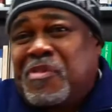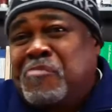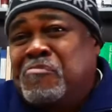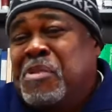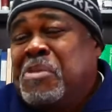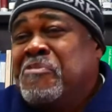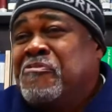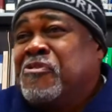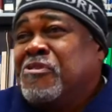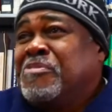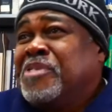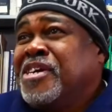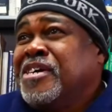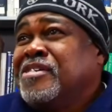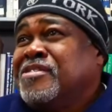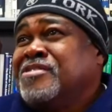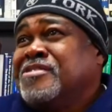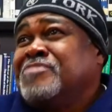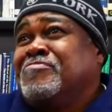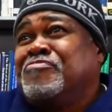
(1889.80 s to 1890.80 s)
maybe from
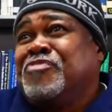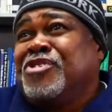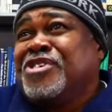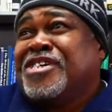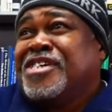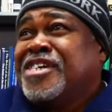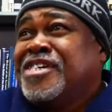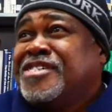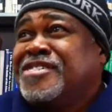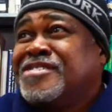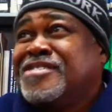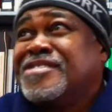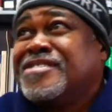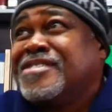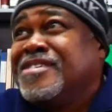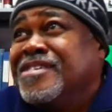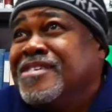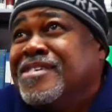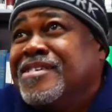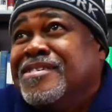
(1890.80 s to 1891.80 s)
here to the bookcase.
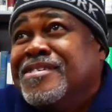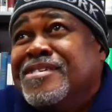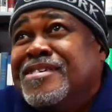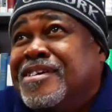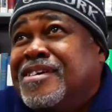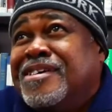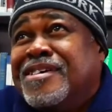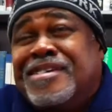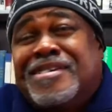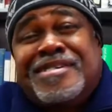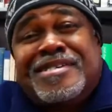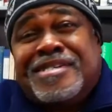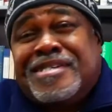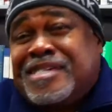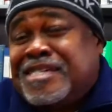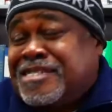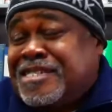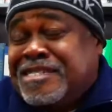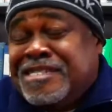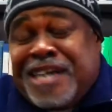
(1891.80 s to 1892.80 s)
I
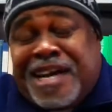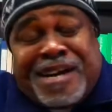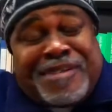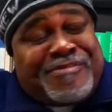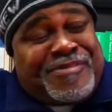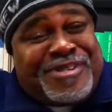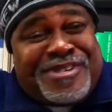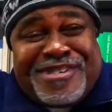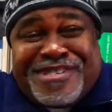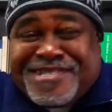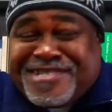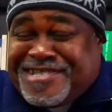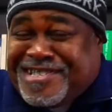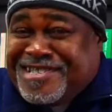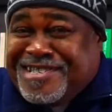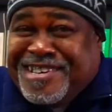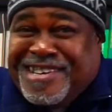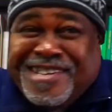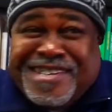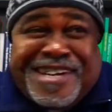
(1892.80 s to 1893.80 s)
said, nah, bro.
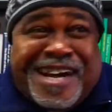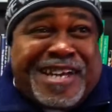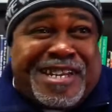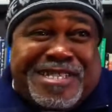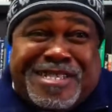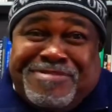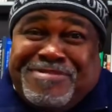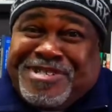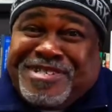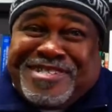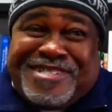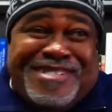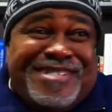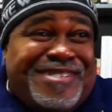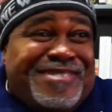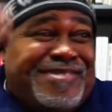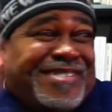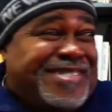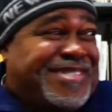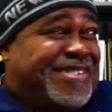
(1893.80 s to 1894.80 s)
I let them niggas
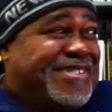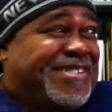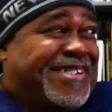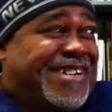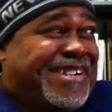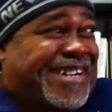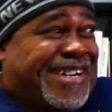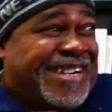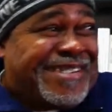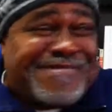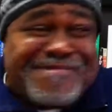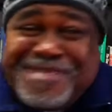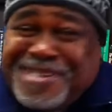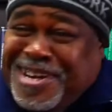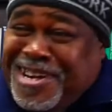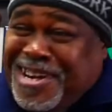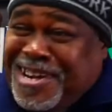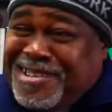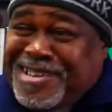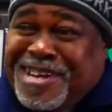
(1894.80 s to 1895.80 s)
go. I said, oh, I,
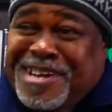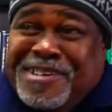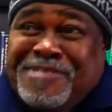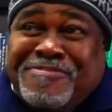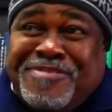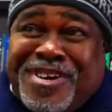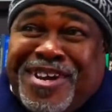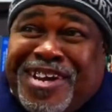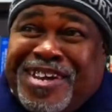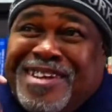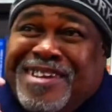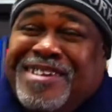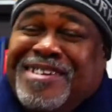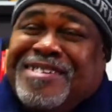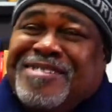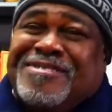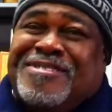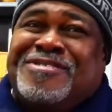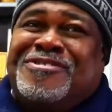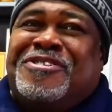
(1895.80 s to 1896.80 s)
I came back.
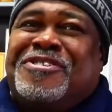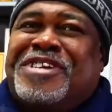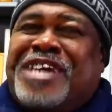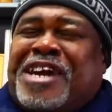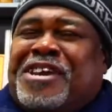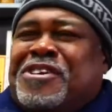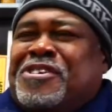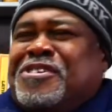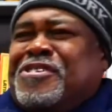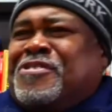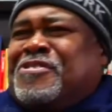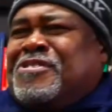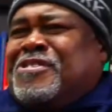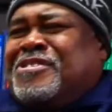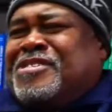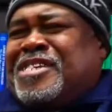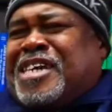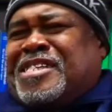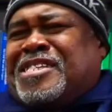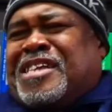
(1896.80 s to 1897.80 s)
You only got, a,
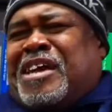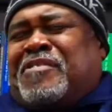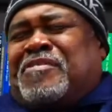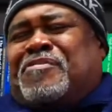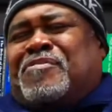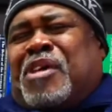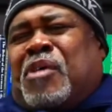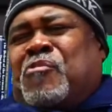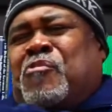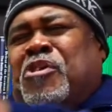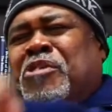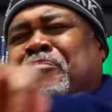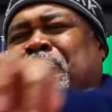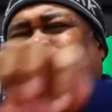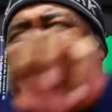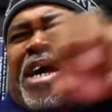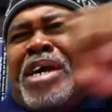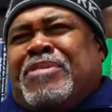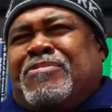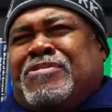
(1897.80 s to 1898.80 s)
only got that, that one
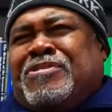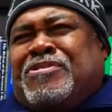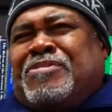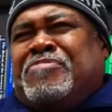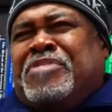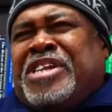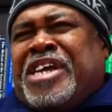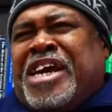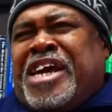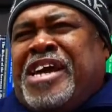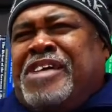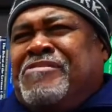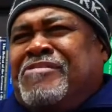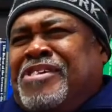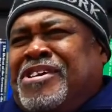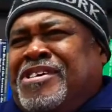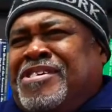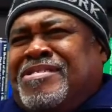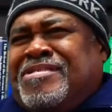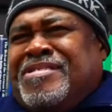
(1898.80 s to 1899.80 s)
pipe was to be the
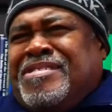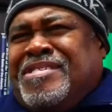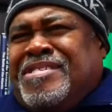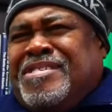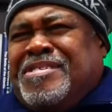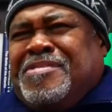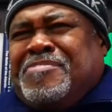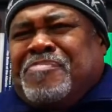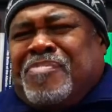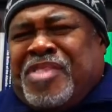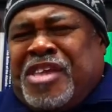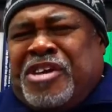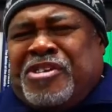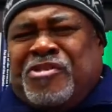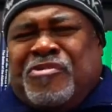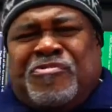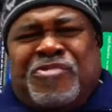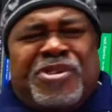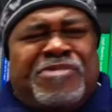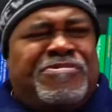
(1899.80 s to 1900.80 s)
handrail. Yeah. And
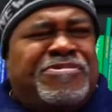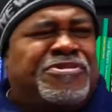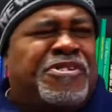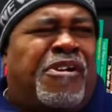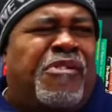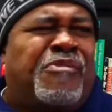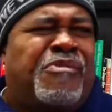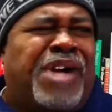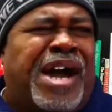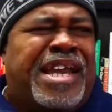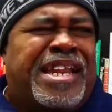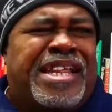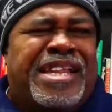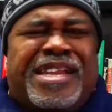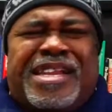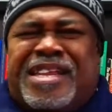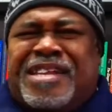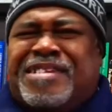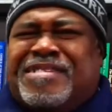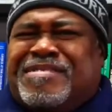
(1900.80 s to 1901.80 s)
the wood was all rotted
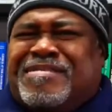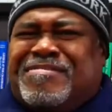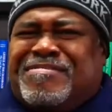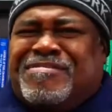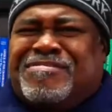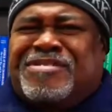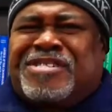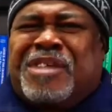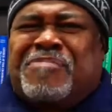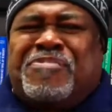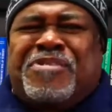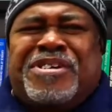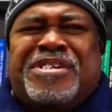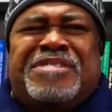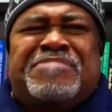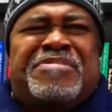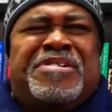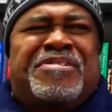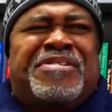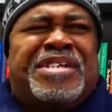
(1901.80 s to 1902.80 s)
and step on it
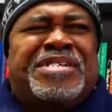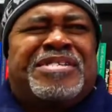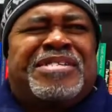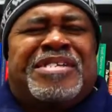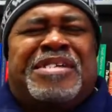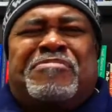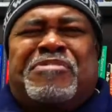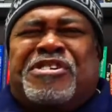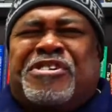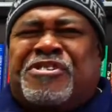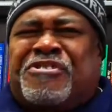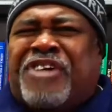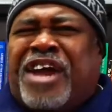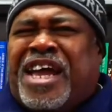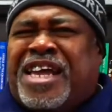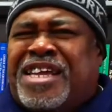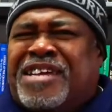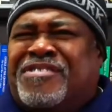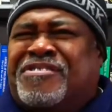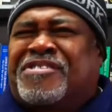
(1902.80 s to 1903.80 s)
and go into them
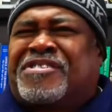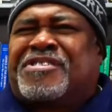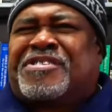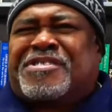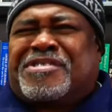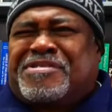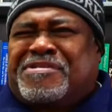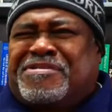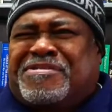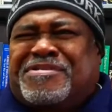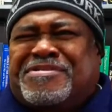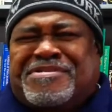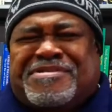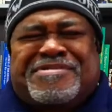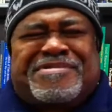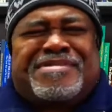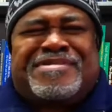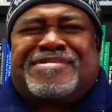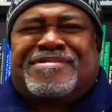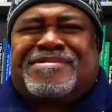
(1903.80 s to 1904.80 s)
crack it.
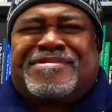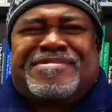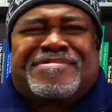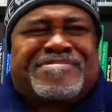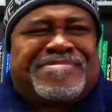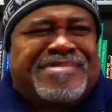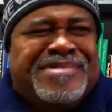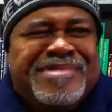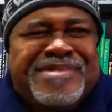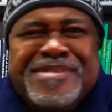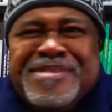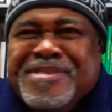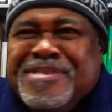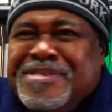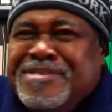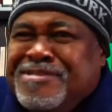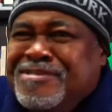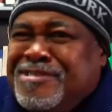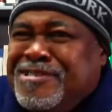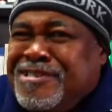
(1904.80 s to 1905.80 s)
Could be up in here.
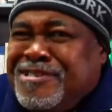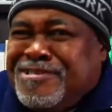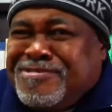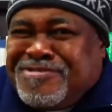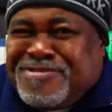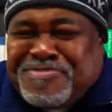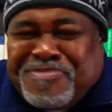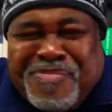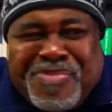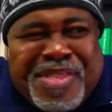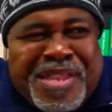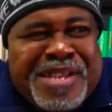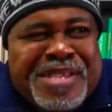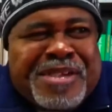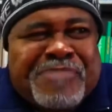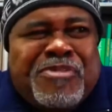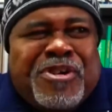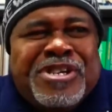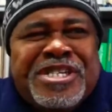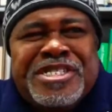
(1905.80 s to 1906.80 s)
Yeah.
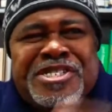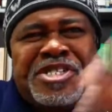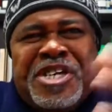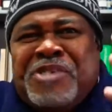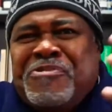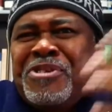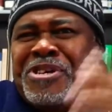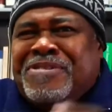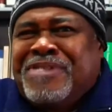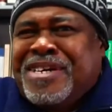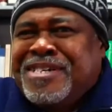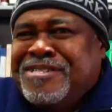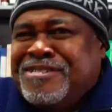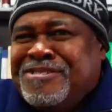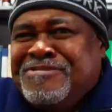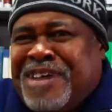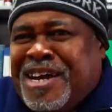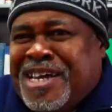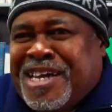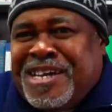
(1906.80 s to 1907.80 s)
Police car, what I can
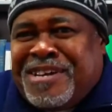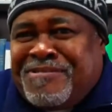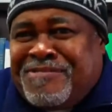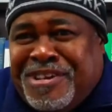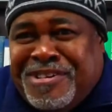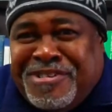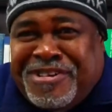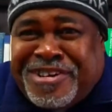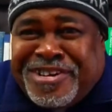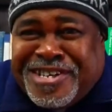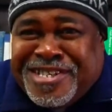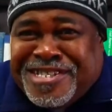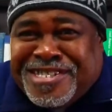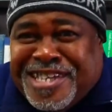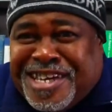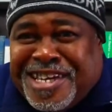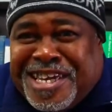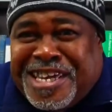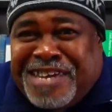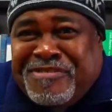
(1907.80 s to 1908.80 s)
do? I can't run on this.
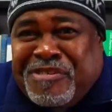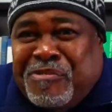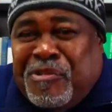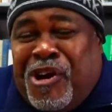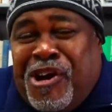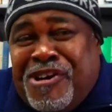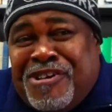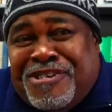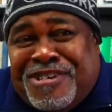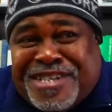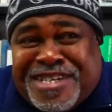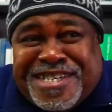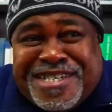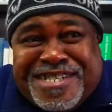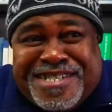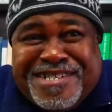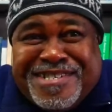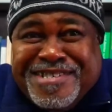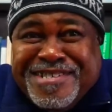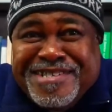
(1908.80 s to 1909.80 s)
I can't even walk on it.
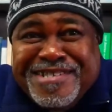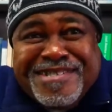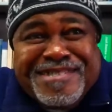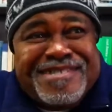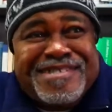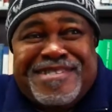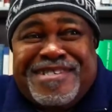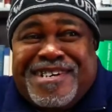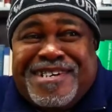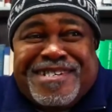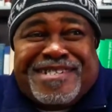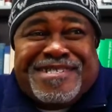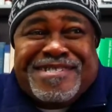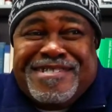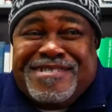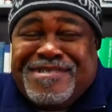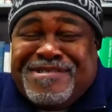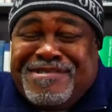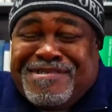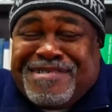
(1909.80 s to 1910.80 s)
I
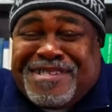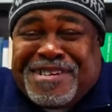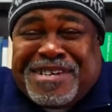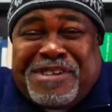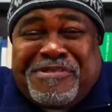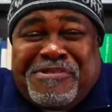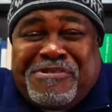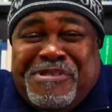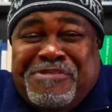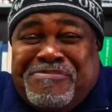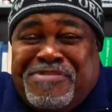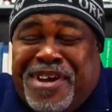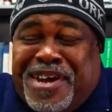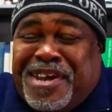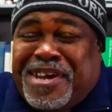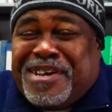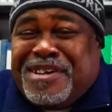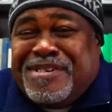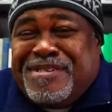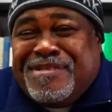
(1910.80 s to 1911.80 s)
couldn't do it. I never went
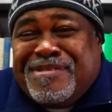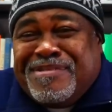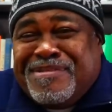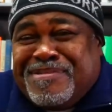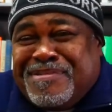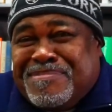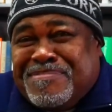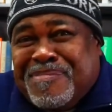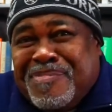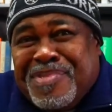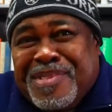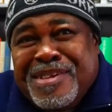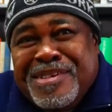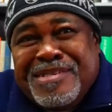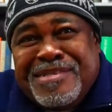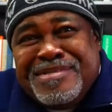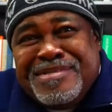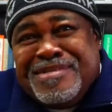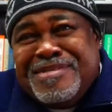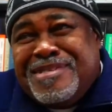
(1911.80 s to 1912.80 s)
back. Wow. Oh,
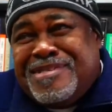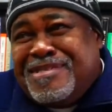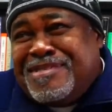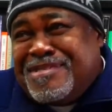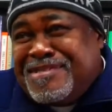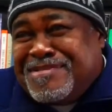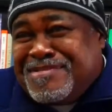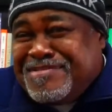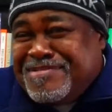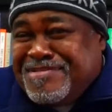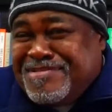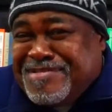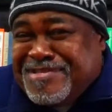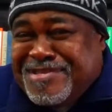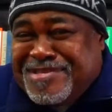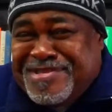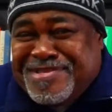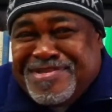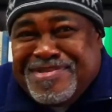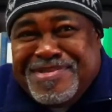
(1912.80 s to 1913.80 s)
no. Yeah,
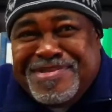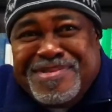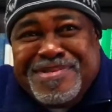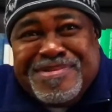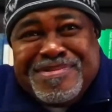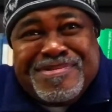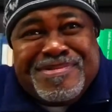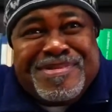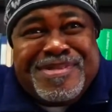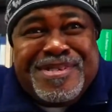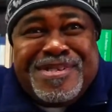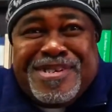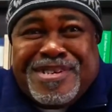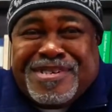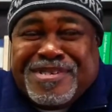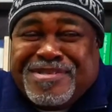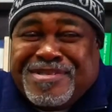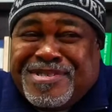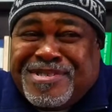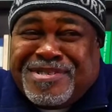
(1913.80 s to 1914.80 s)
yeah,
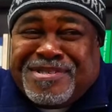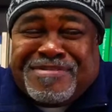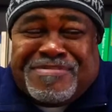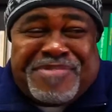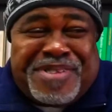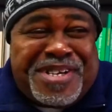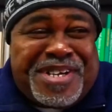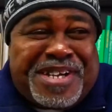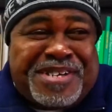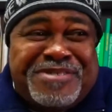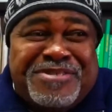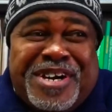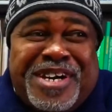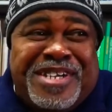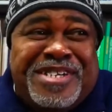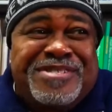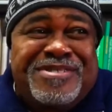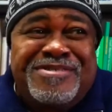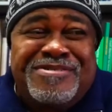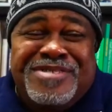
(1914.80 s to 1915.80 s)
yeah. yeah. Oh man, I don't know how
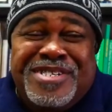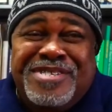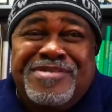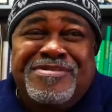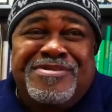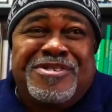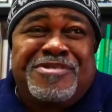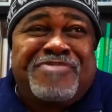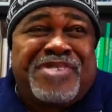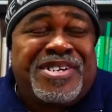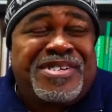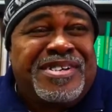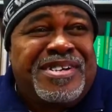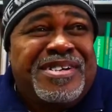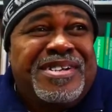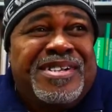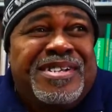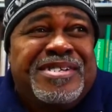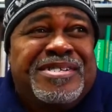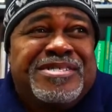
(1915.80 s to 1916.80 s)
they do it. They talk about
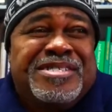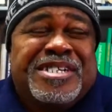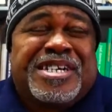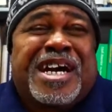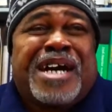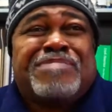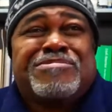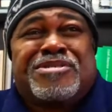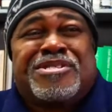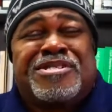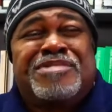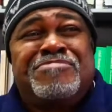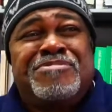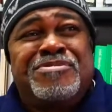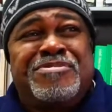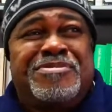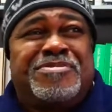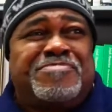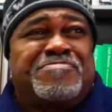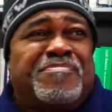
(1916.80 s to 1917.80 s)
the cops come,
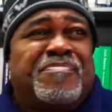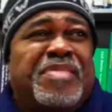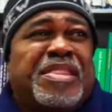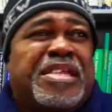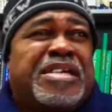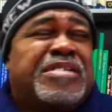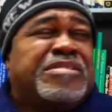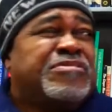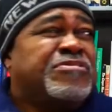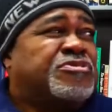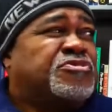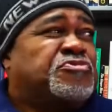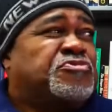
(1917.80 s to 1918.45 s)
you you